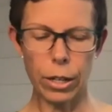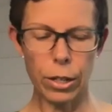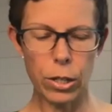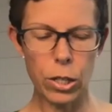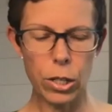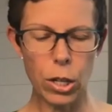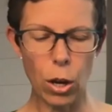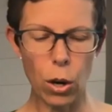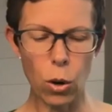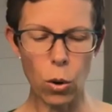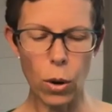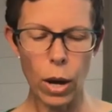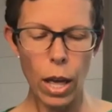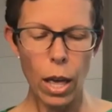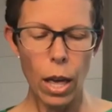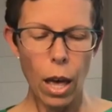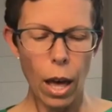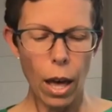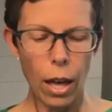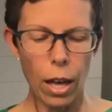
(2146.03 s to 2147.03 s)
So,
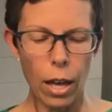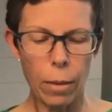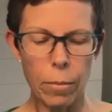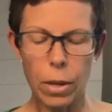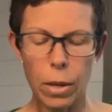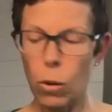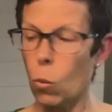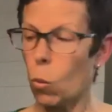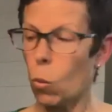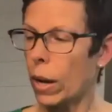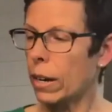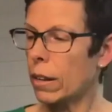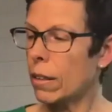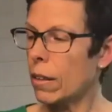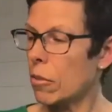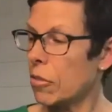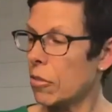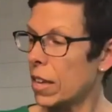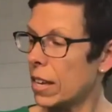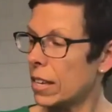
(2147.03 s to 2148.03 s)
um, one of the
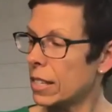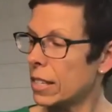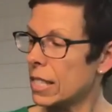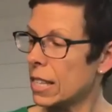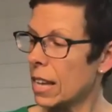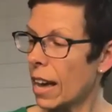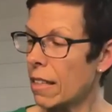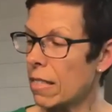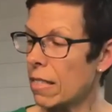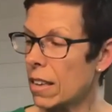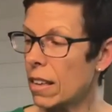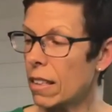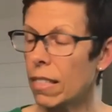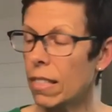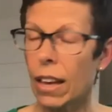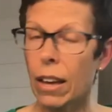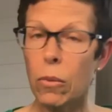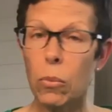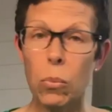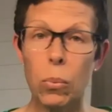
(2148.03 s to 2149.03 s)
things I think
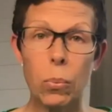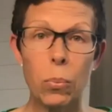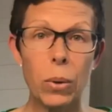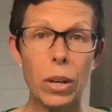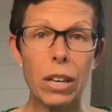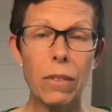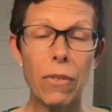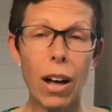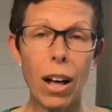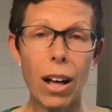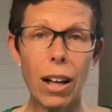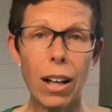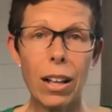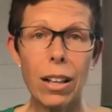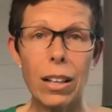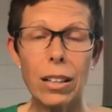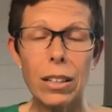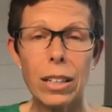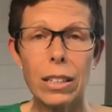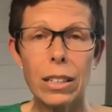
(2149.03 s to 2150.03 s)
that we've
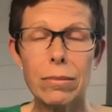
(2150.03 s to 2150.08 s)
all